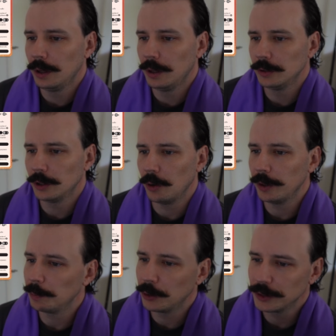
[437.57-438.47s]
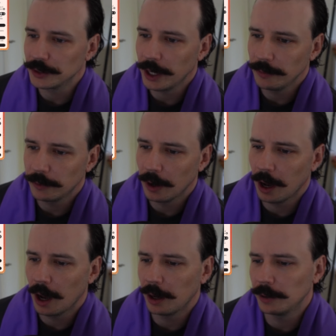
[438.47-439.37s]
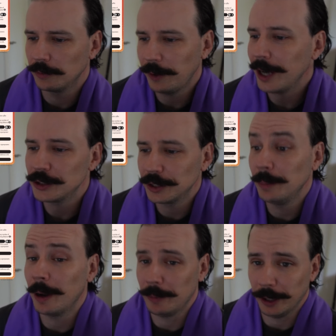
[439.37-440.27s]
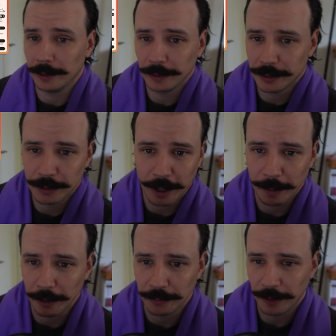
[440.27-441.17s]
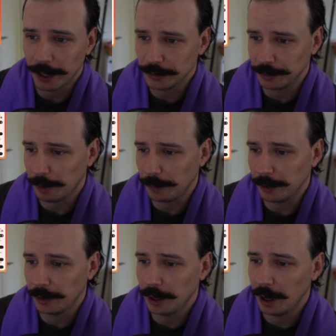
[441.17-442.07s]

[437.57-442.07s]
So that puts a safe factions he might be in. Let's talk about factions he might be in.